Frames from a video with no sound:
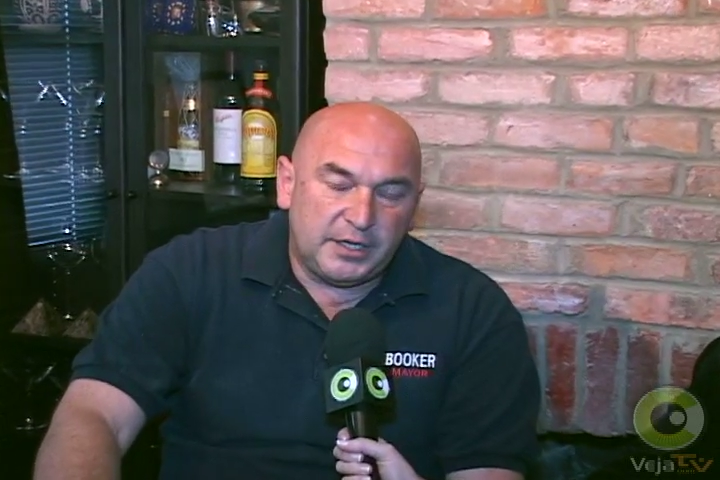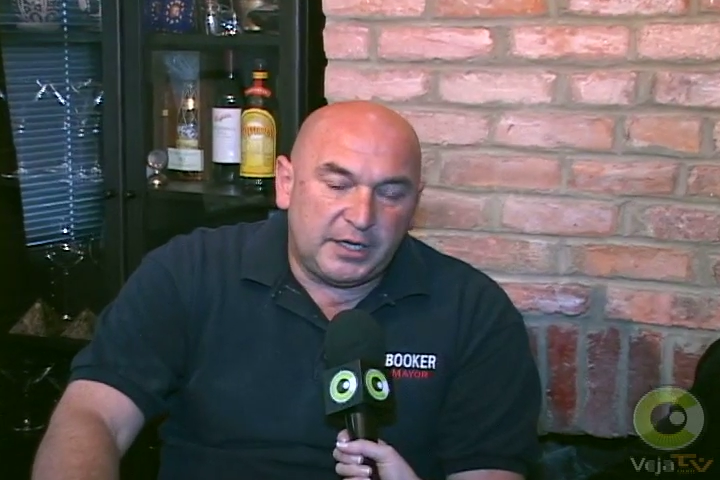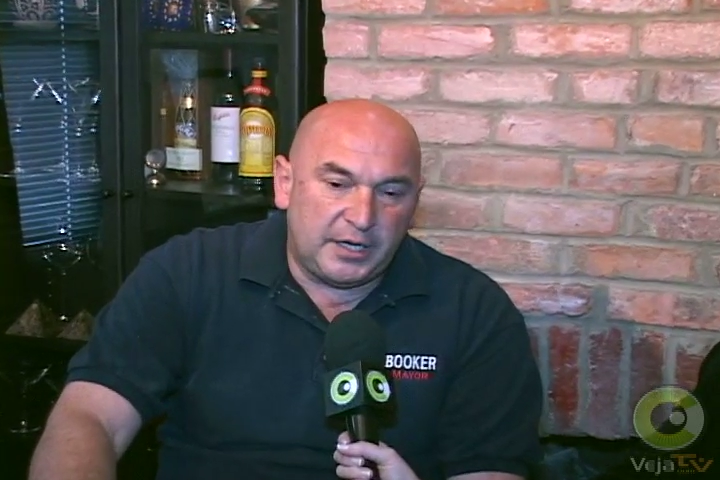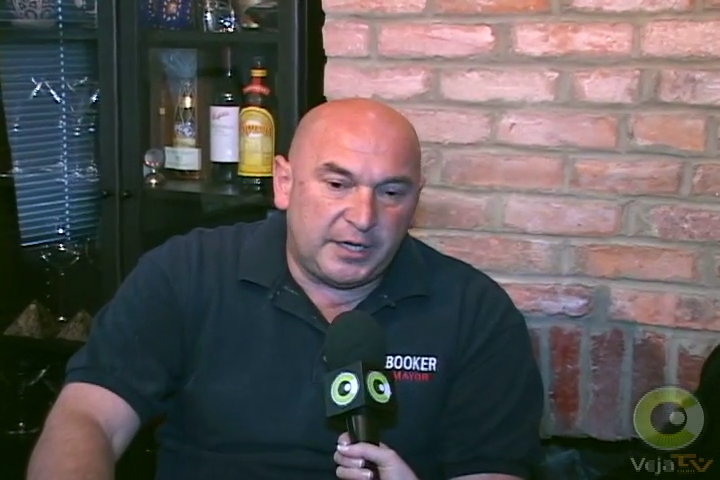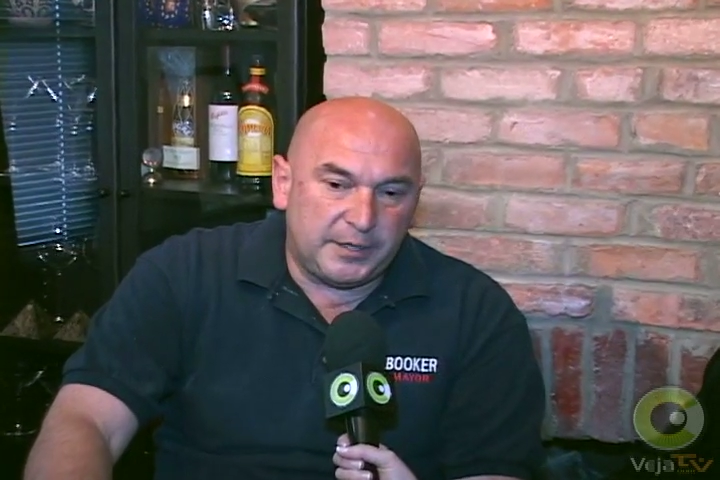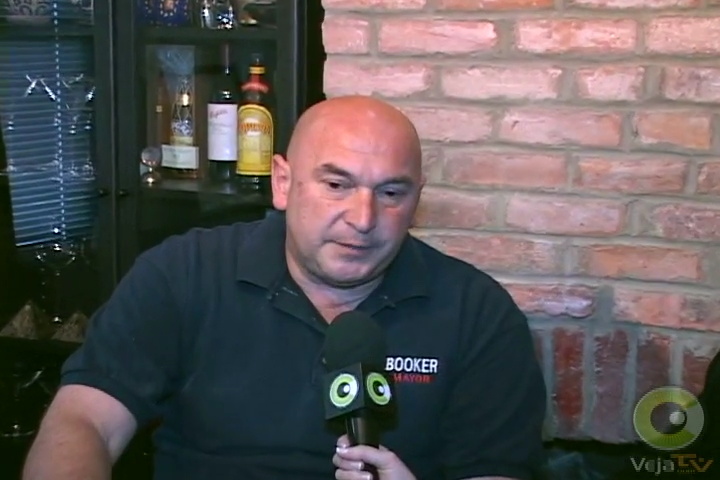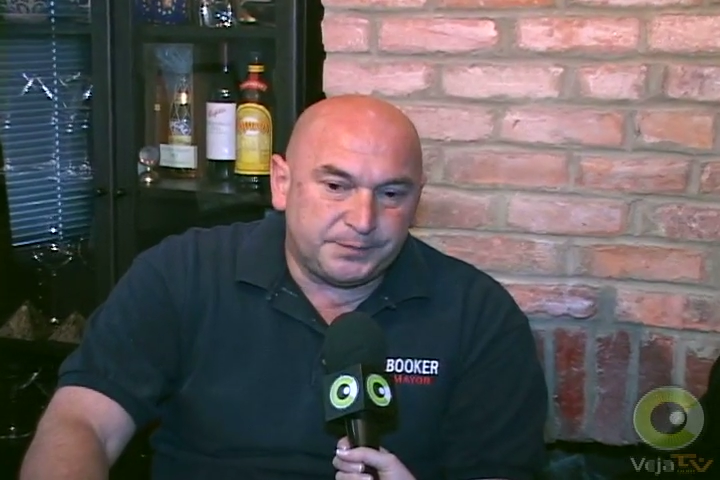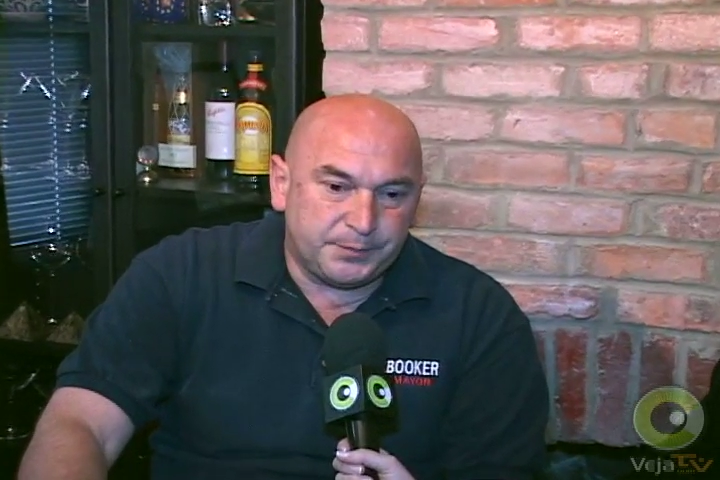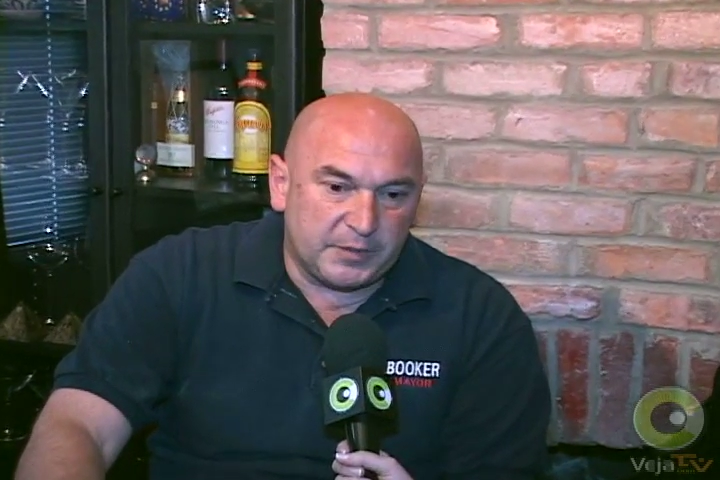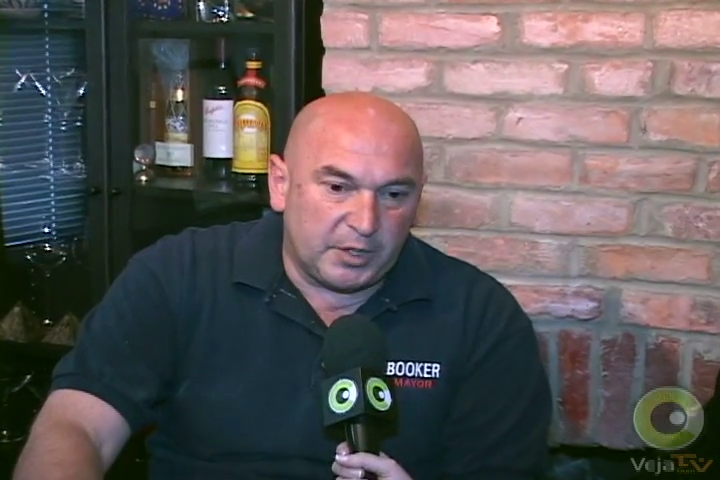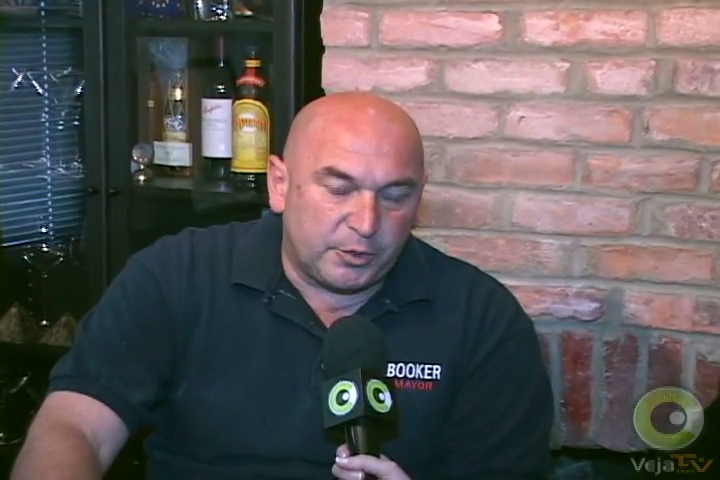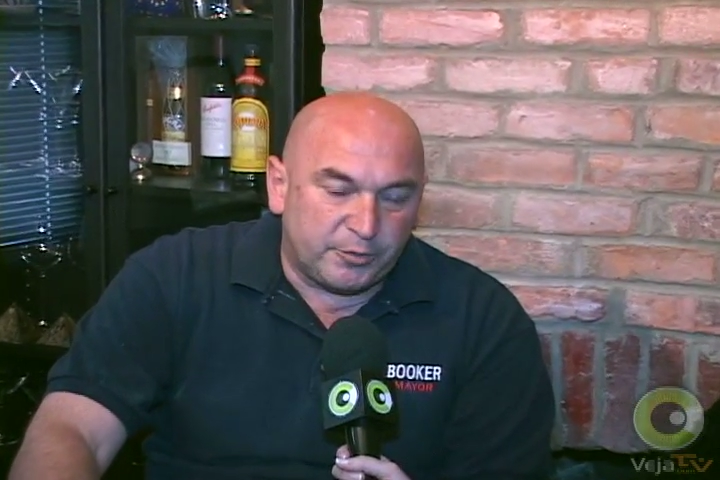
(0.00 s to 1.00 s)

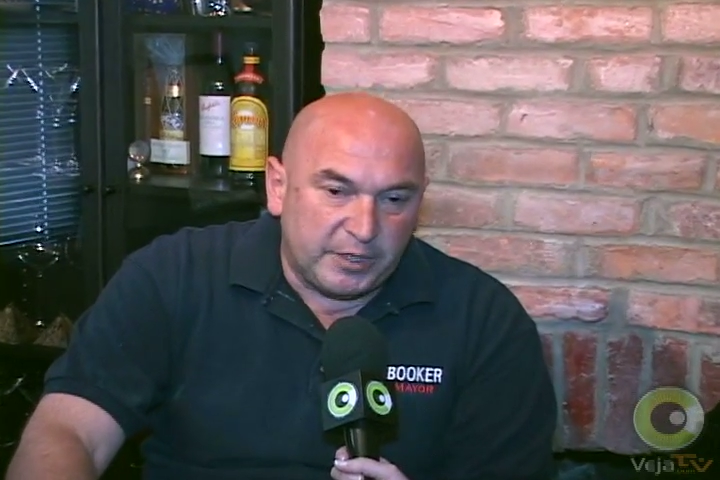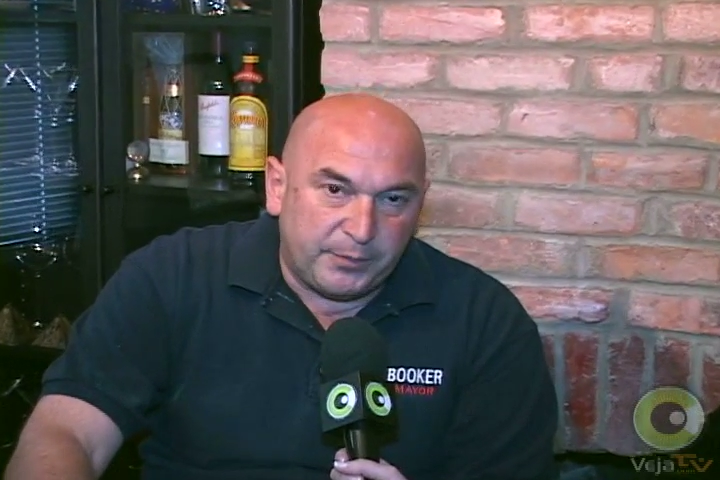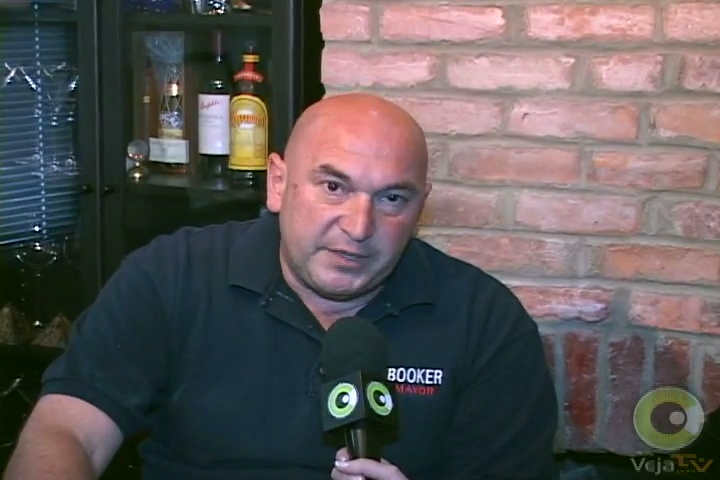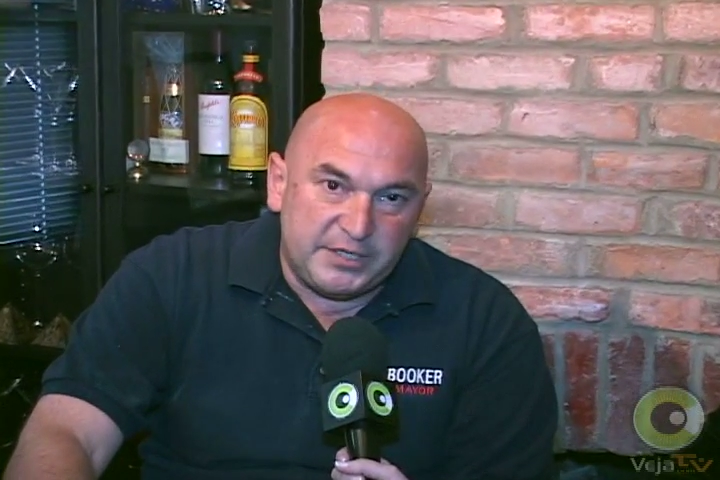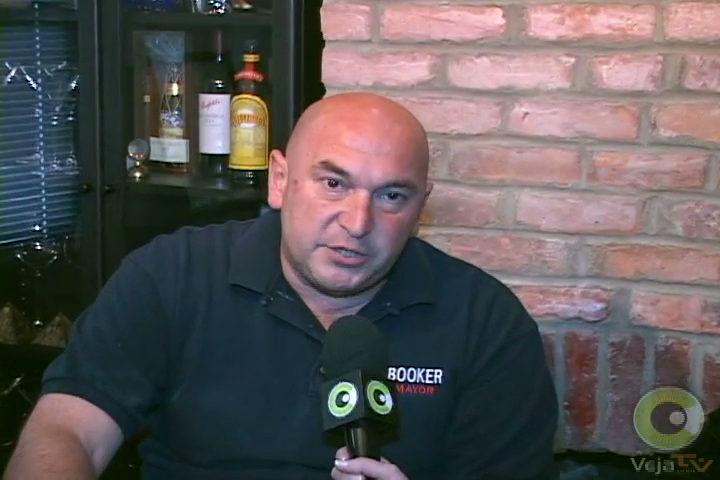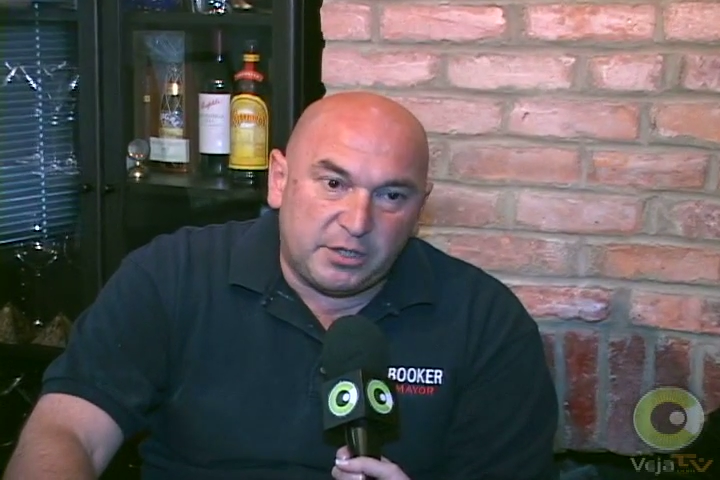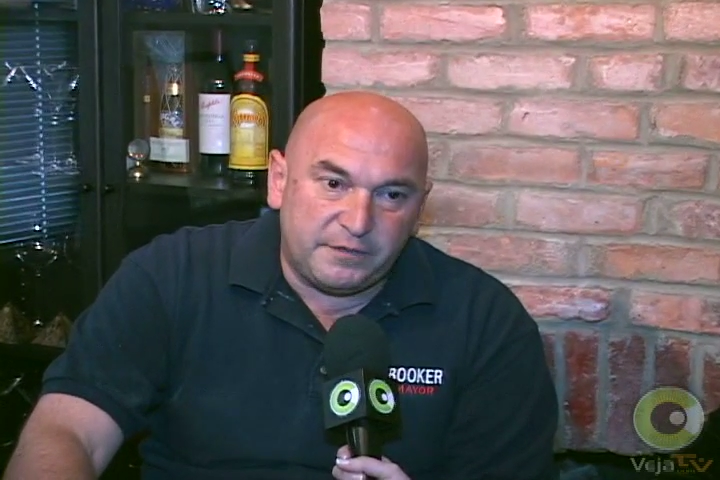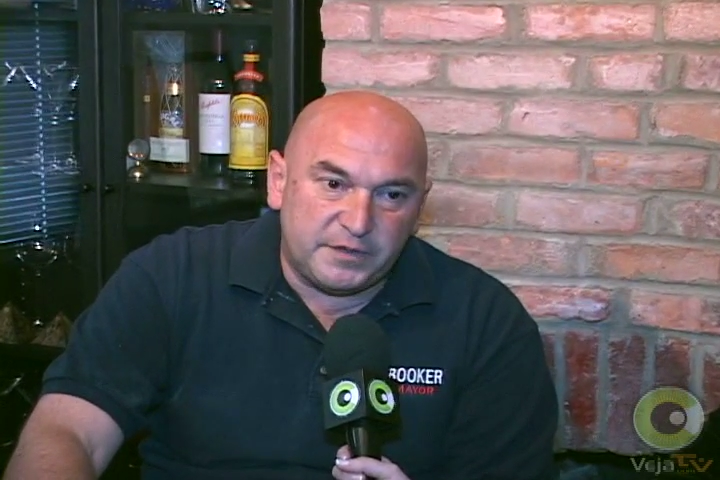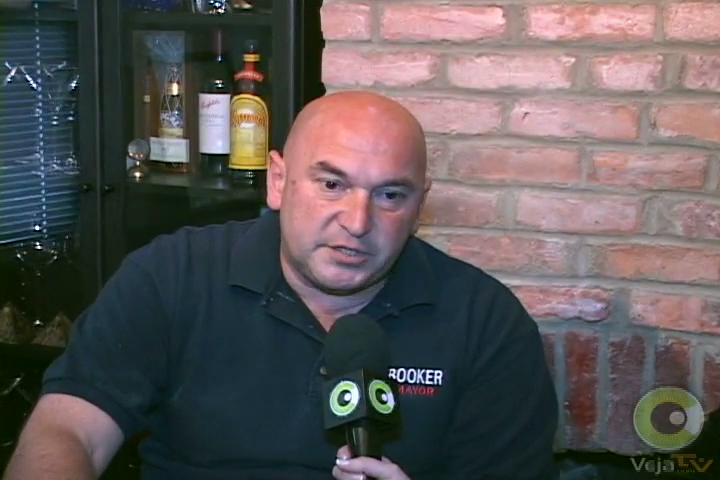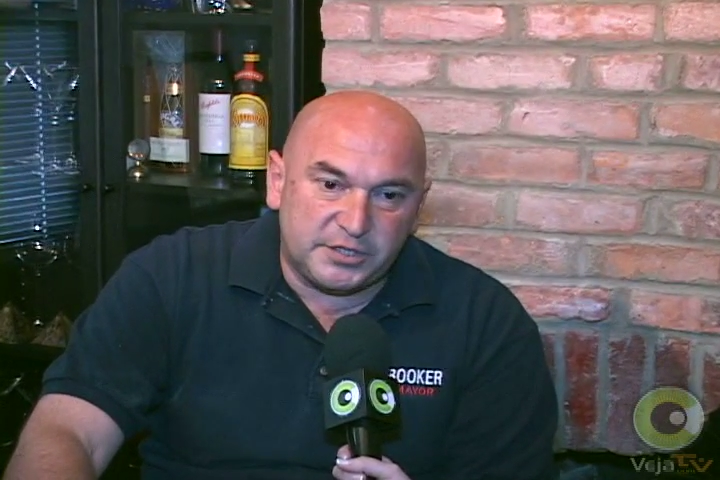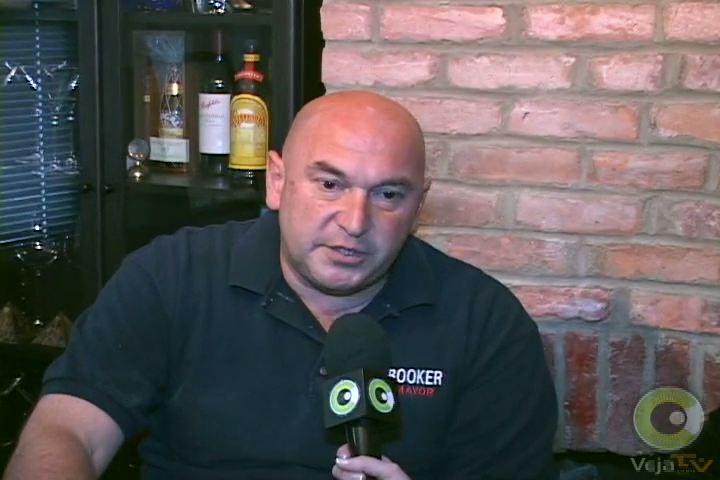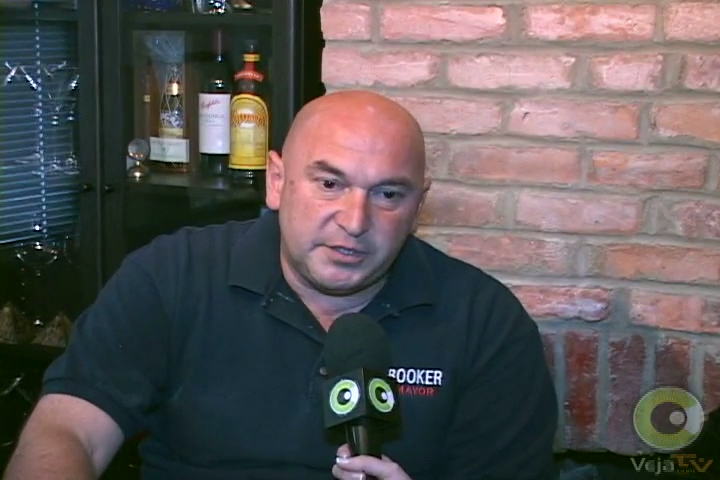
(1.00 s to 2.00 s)
police
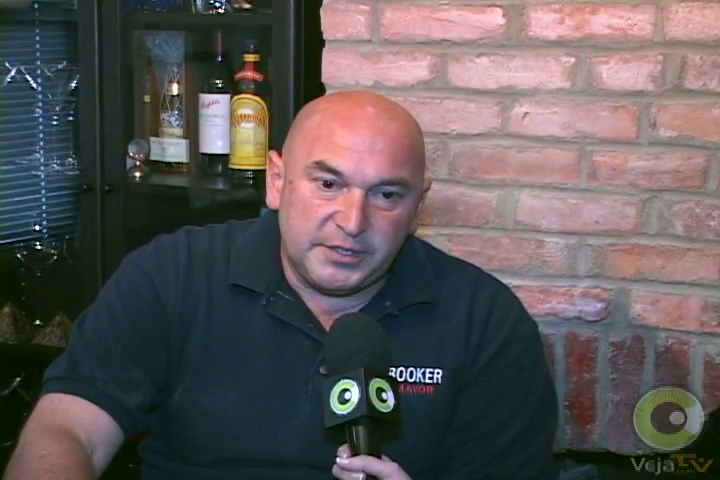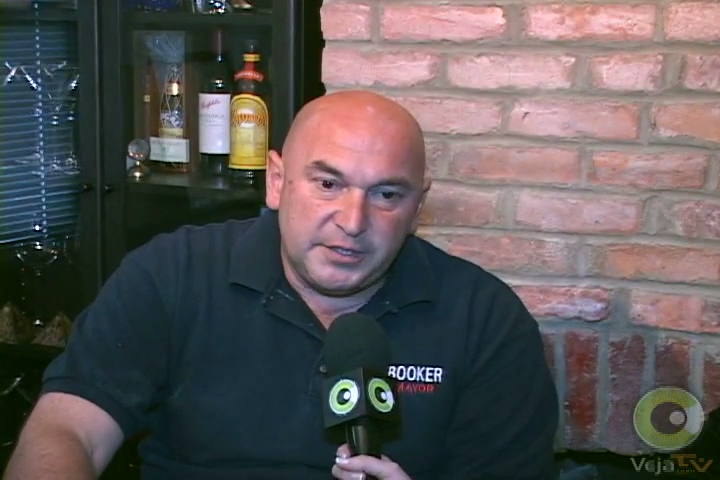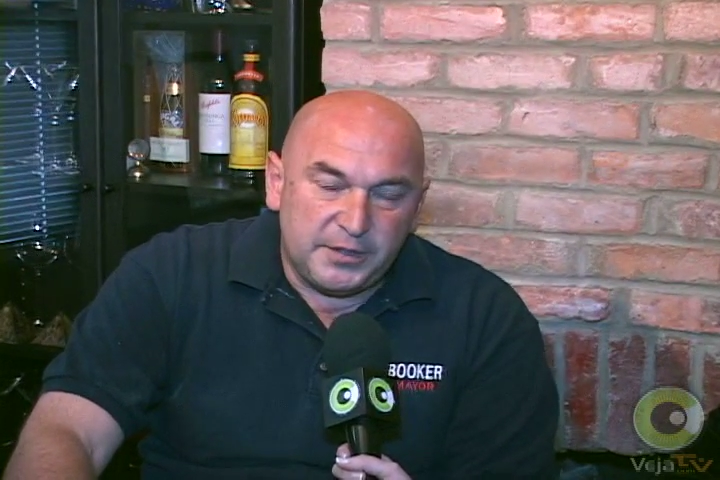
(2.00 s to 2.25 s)
officer,